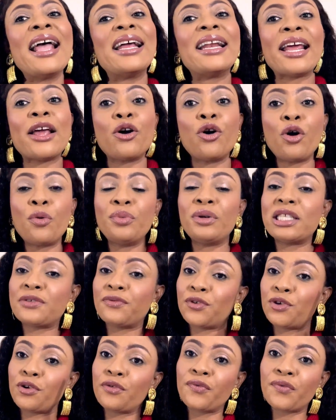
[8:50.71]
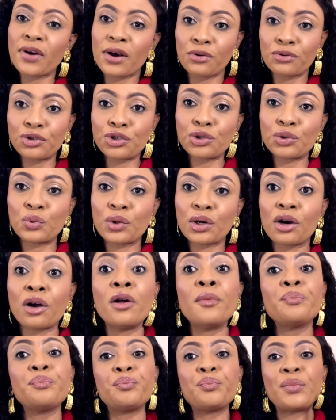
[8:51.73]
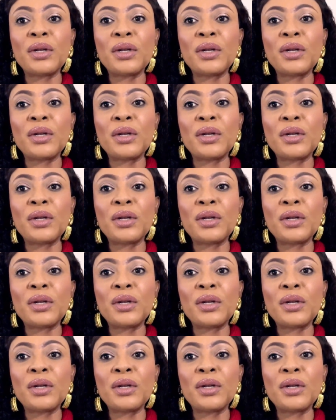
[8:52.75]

And I hope this video found you well.